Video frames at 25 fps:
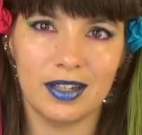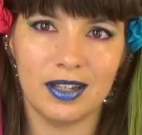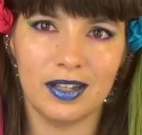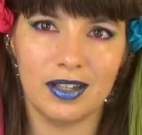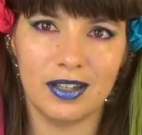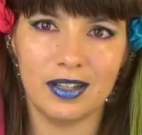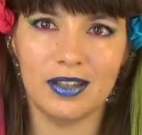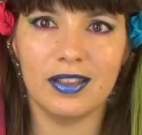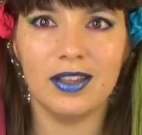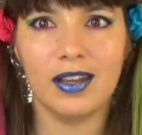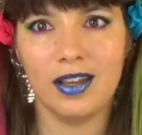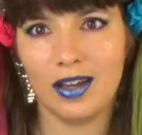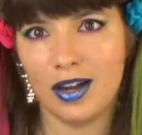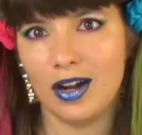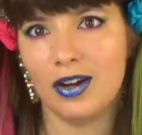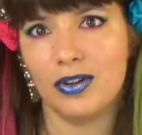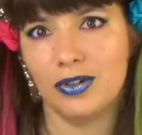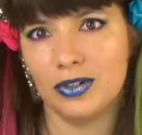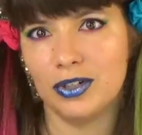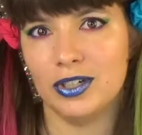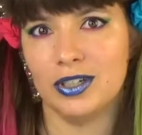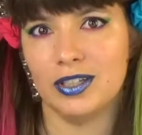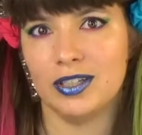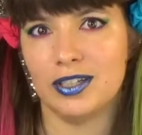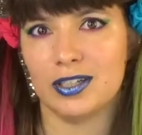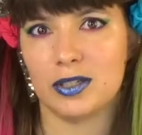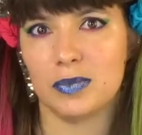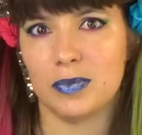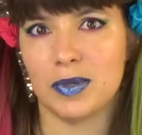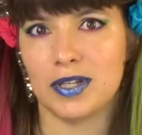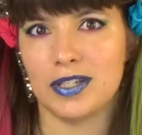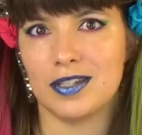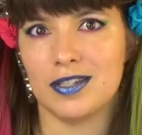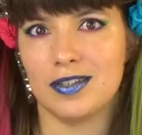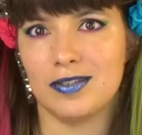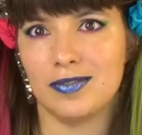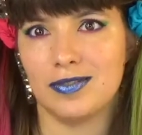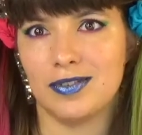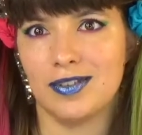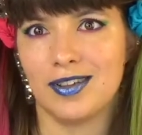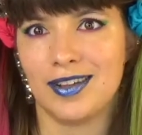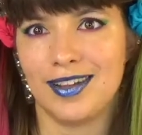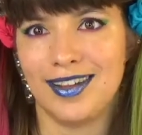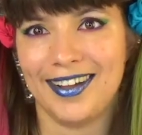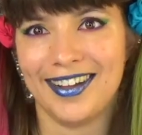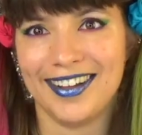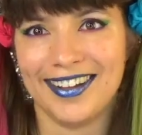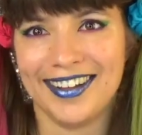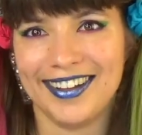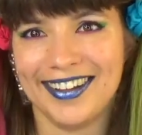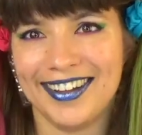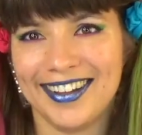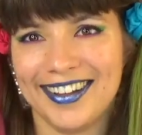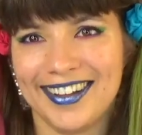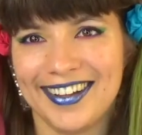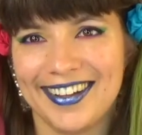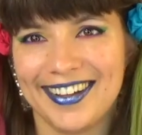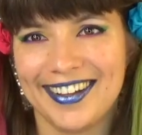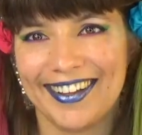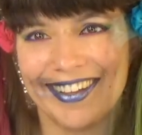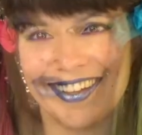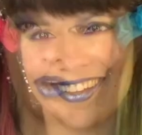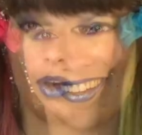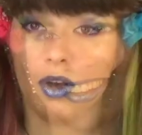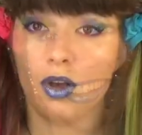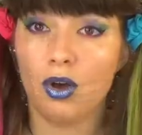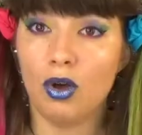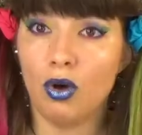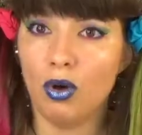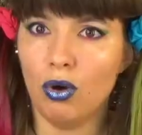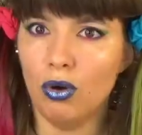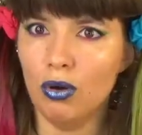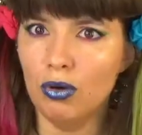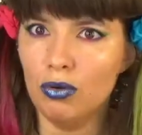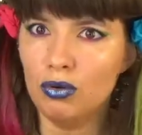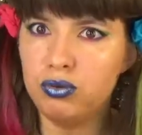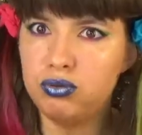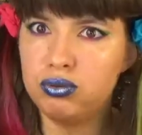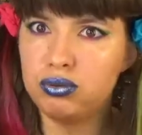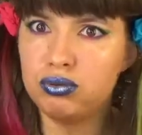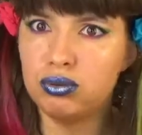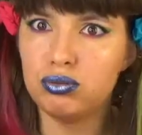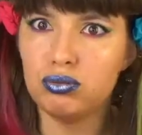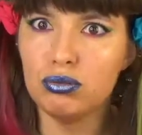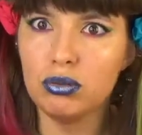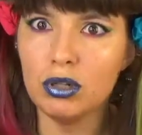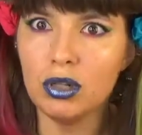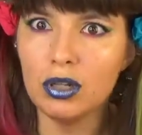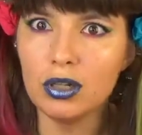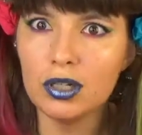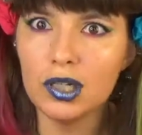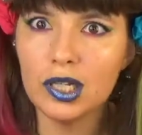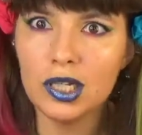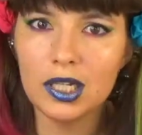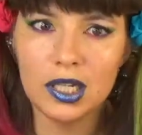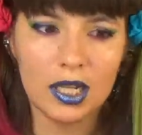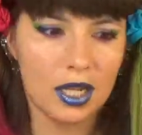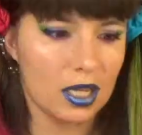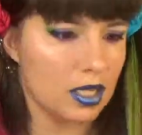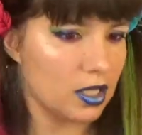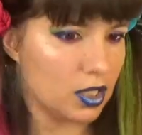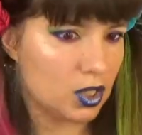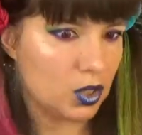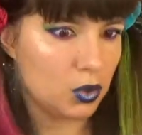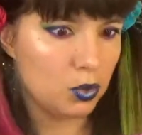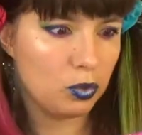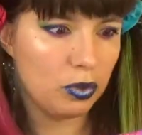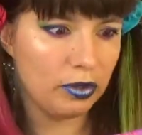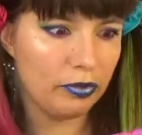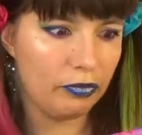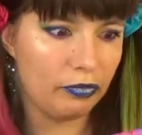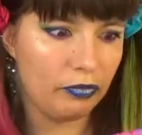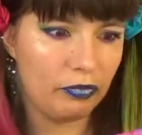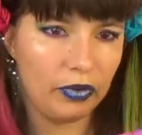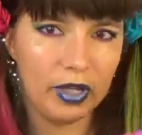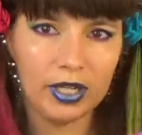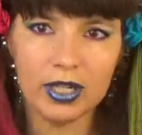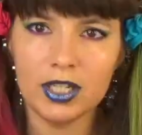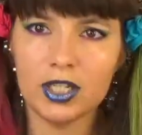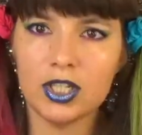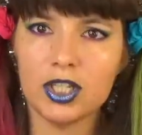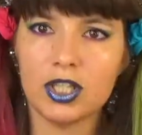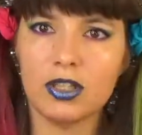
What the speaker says: They are really expensive. Oof, look at us! We've finished the